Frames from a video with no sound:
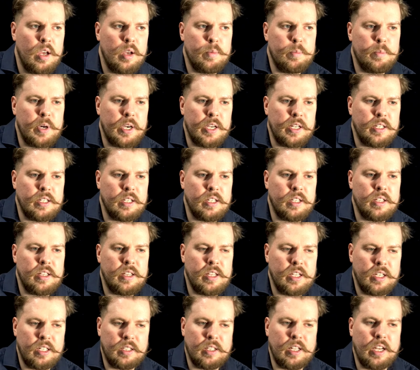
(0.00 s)
But
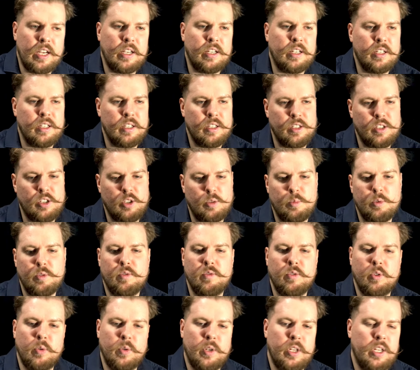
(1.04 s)
think like super
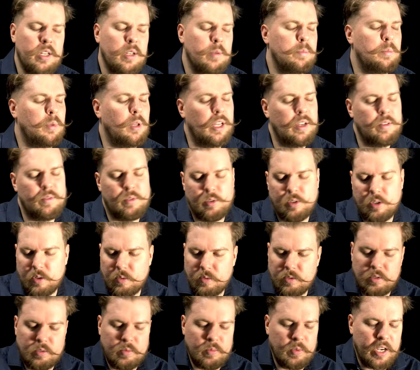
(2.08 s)
fruity, playful
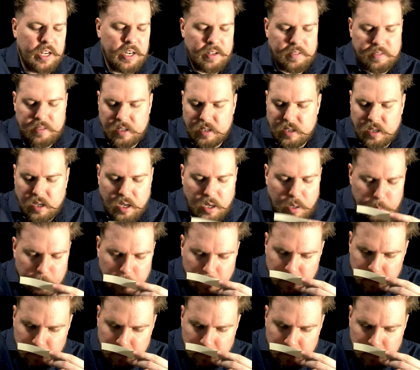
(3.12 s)
notes right off the top.